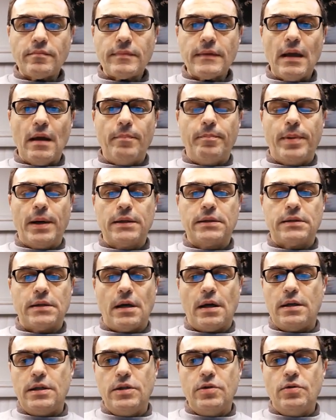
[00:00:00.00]
but
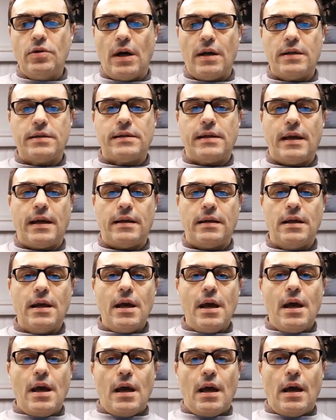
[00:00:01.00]
you guys can
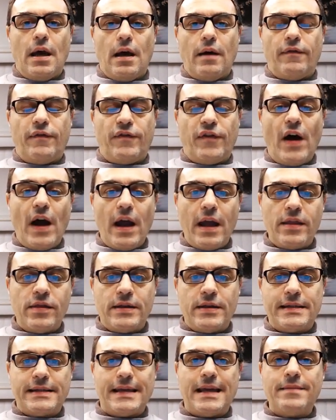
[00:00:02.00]
find the
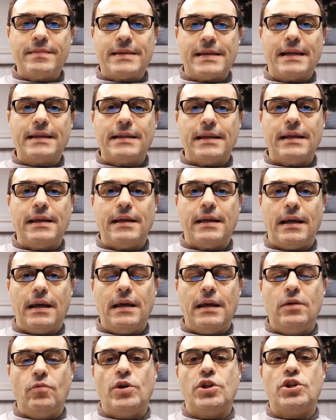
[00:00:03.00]
same setting
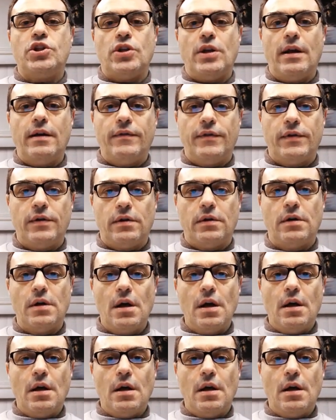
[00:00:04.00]
in whichever